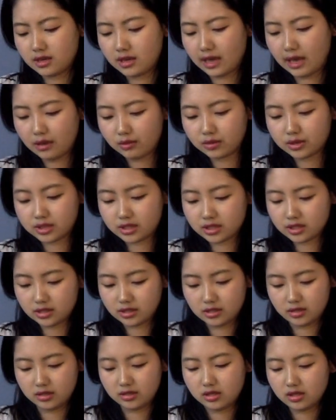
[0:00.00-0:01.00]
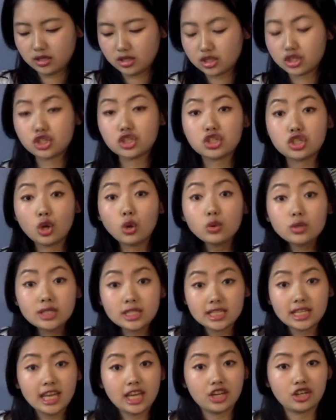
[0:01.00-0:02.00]
I was so
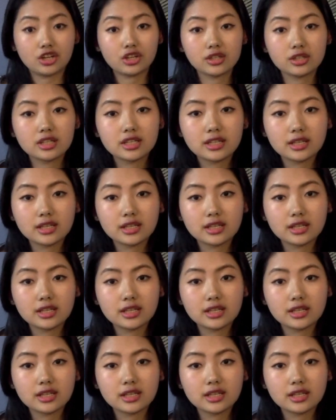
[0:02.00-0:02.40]
scared